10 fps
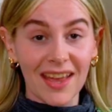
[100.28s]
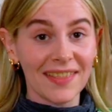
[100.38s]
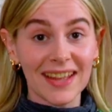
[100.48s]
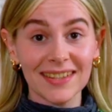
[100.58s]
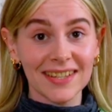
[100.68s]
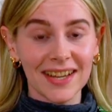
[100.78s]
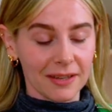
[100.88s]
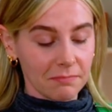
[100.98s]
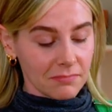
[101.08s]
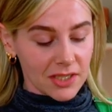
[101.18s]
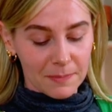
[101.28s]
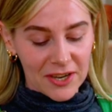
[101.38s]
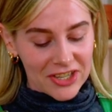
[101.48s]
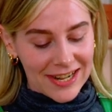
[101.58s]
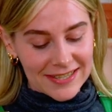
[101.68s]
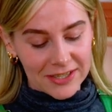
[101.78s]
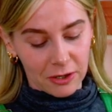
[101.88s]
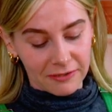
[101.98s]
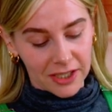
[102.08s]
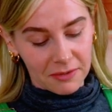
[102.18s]
And that's it. Specialty
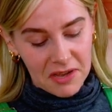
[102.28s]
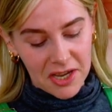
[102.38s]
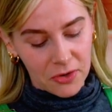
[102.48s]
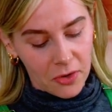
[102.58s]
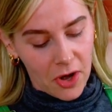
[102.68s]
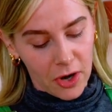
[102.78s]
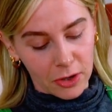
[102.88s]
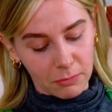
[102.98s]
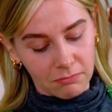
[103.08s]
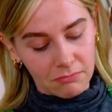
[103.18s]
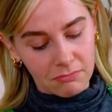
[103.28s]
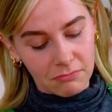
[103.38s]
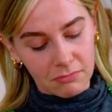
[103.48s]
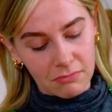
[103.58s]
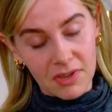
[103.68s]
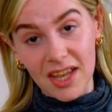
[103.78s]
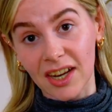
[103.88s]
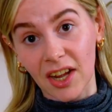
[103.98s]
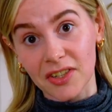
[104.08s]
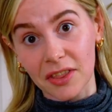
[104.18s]
coffee in your home
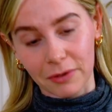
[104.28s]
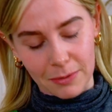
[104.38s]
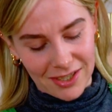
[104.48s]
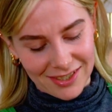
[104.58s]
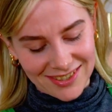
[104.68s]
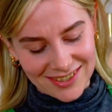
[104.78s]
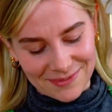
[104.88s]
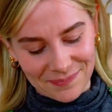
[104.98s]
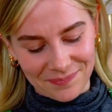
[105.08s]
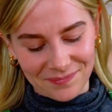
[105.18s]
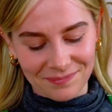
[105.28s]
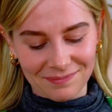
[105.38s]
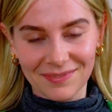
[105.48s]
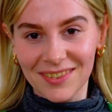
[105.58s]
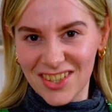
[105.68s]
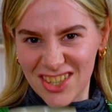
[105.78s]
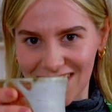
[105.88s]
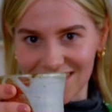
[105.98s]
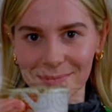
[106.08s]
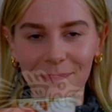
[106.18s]
in under 3 minutes.
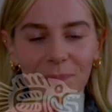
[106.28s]
Cheers.